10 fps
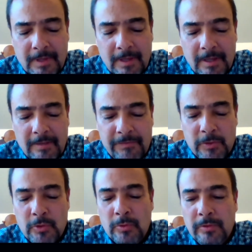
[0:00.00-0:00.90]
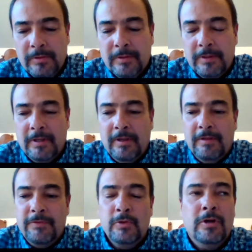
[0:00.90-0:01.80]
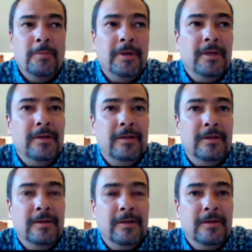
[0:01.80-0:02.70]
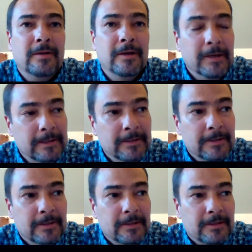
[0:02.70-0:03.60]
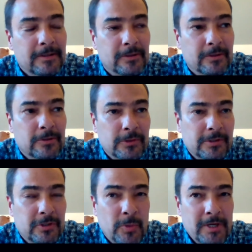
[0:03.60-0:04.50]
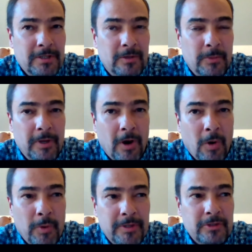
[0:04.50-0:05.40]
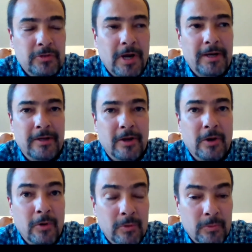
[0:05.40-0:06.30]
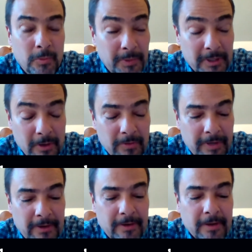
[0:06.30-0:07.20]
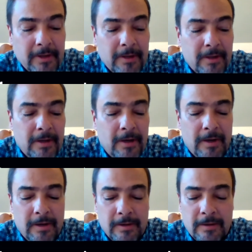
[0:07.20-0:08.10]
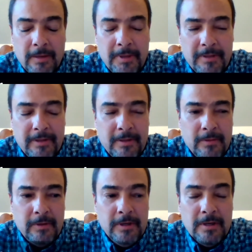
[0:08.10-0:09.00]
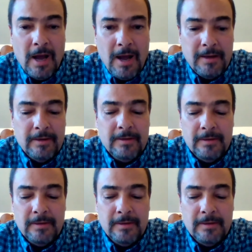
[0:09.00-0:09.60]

If you come in and to a situation, and we always try to go, when we go there, come in not